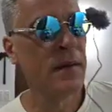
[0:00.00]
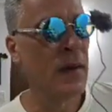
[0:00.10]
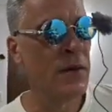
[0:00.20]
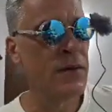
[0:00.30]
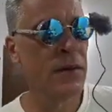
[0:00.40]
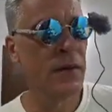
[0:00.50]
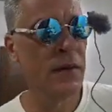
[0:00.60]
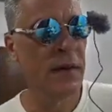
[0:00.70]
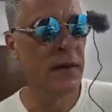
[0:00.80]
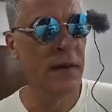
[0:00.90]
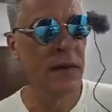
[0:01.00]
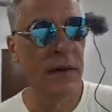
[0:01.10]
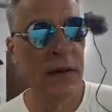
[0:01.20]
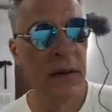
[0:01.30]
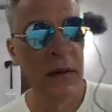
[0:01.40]
Rick Shaw here.
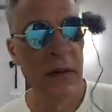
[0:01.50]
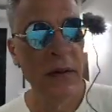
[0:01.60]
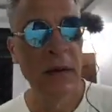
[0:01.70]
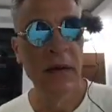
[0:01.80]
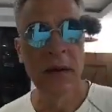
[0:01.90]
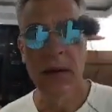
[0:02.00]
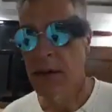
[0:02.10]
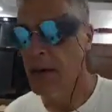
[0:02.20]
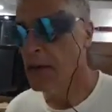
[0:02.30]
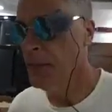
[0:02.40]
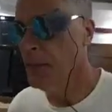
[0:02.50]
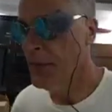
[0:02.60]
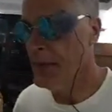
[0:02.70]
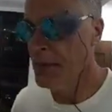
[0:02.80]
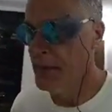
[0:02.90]
I got up
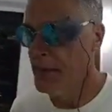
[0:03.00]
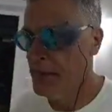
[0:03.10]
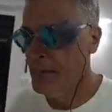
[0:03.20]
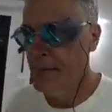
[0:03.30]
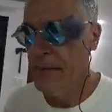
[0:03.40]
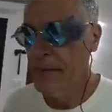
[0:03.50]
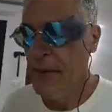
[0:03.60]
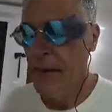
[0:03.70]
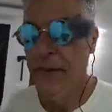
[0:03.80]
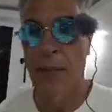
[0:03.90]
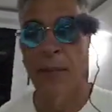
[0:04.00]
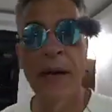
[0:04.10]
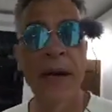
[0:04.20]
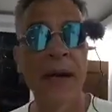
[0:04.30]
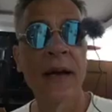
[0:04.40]
with a heck of a
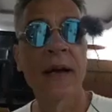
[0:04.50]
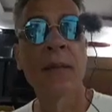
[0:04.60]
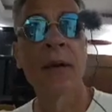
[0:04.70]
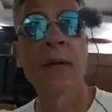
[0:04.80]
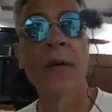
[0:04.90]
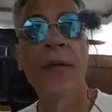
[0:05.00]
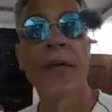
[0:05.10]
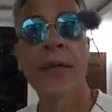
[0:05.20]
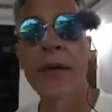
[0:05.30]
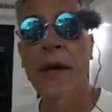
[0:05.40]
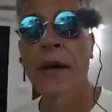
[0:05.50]
backache at about 1:30.